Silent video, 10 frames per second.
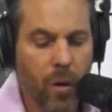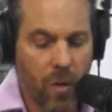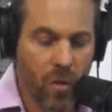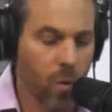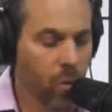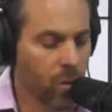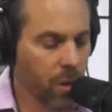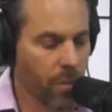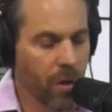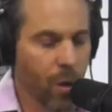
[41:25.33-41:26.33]
so
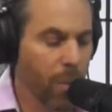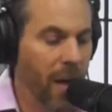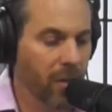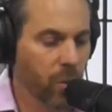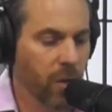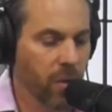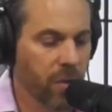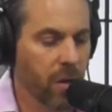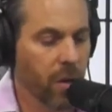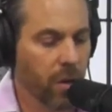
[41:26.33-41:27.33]
I'm going to go back to what I was
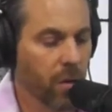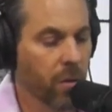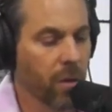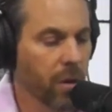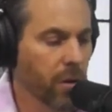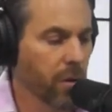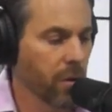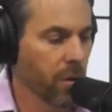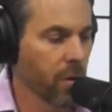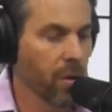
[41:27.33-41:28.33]
saying earlier.
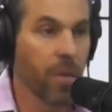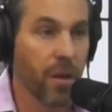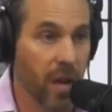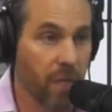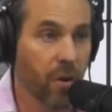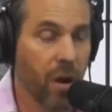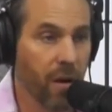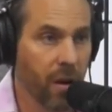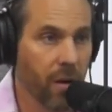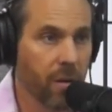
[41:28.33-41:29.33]
You're in the Denver
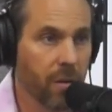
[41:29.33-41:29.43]
area,